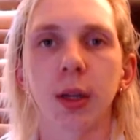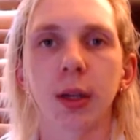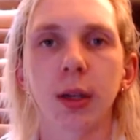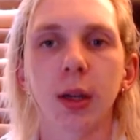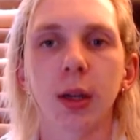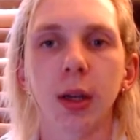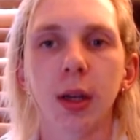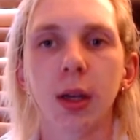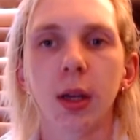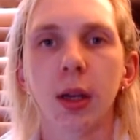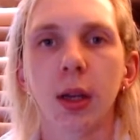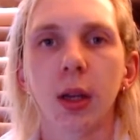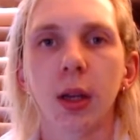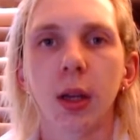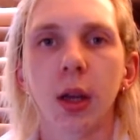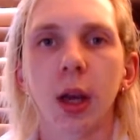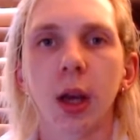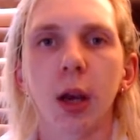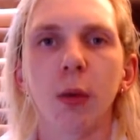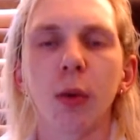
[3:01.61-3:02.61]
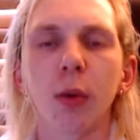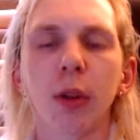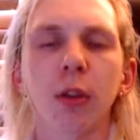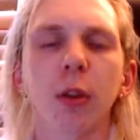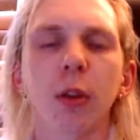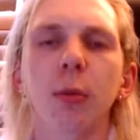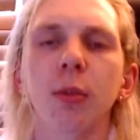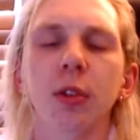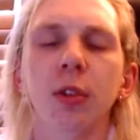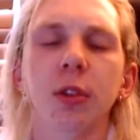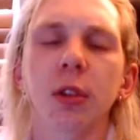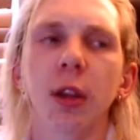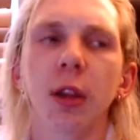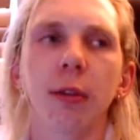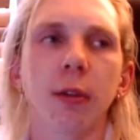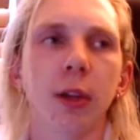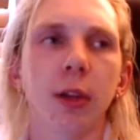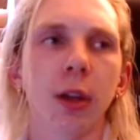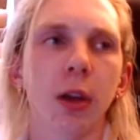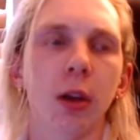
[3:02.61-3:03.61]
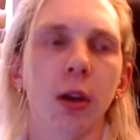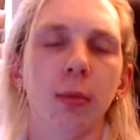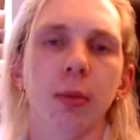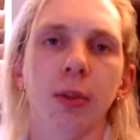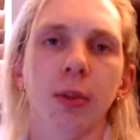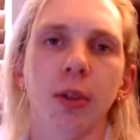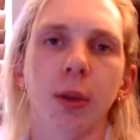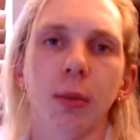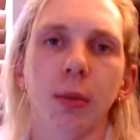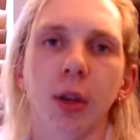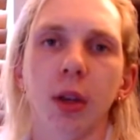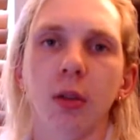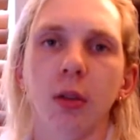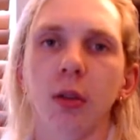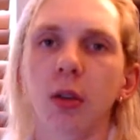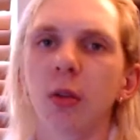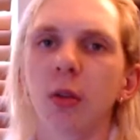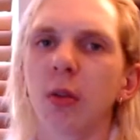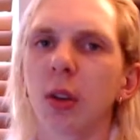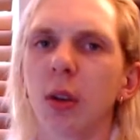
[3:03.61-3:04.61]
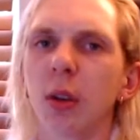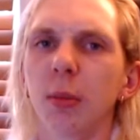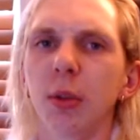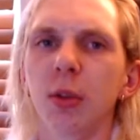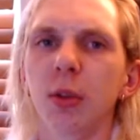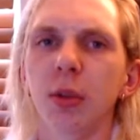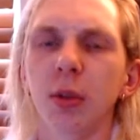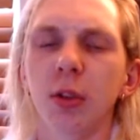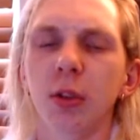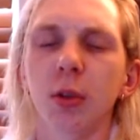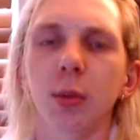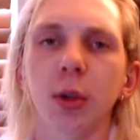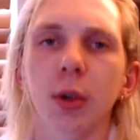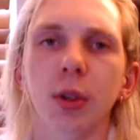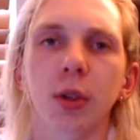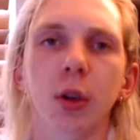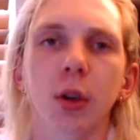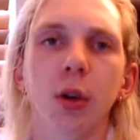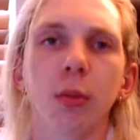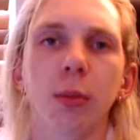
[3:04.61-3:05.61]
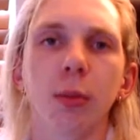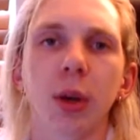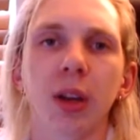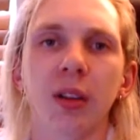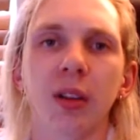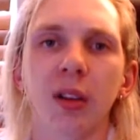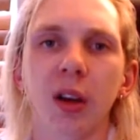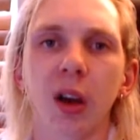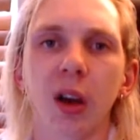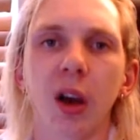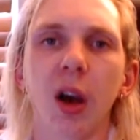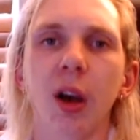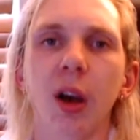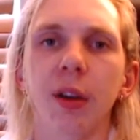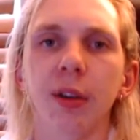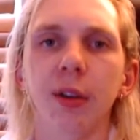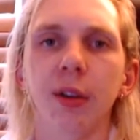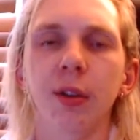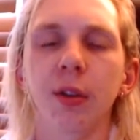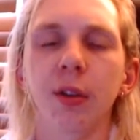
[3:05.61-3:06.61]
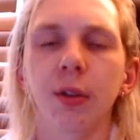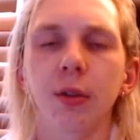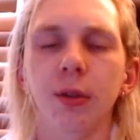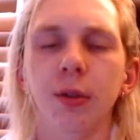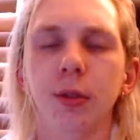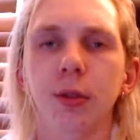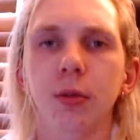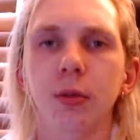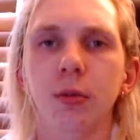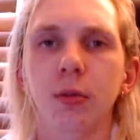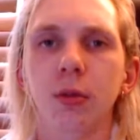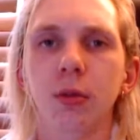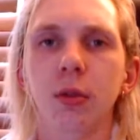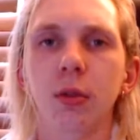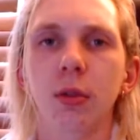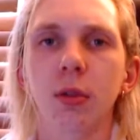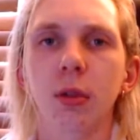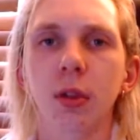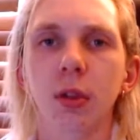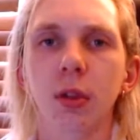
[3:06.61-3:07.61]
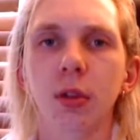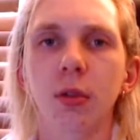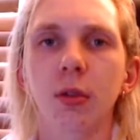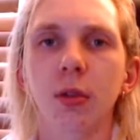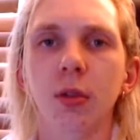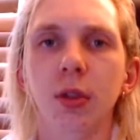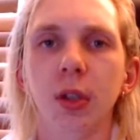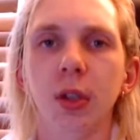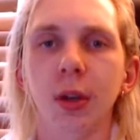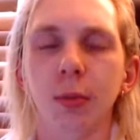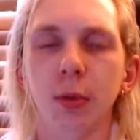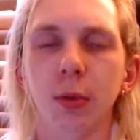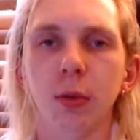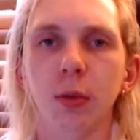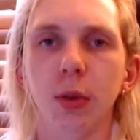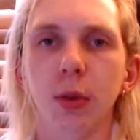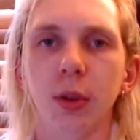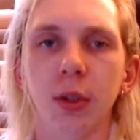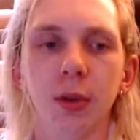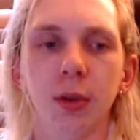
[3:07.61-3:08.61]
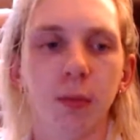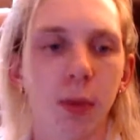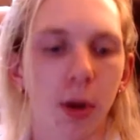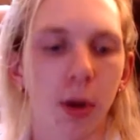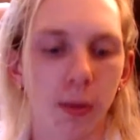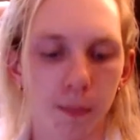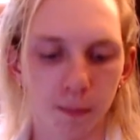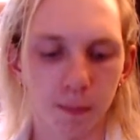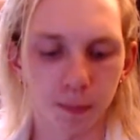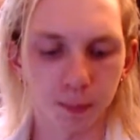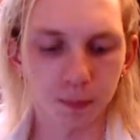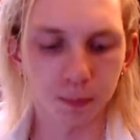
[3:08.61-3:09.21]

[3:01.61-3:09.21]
play. Whether I'm just leveling up or something, not when I'm doing too much combat, I don't use the two separate ones. But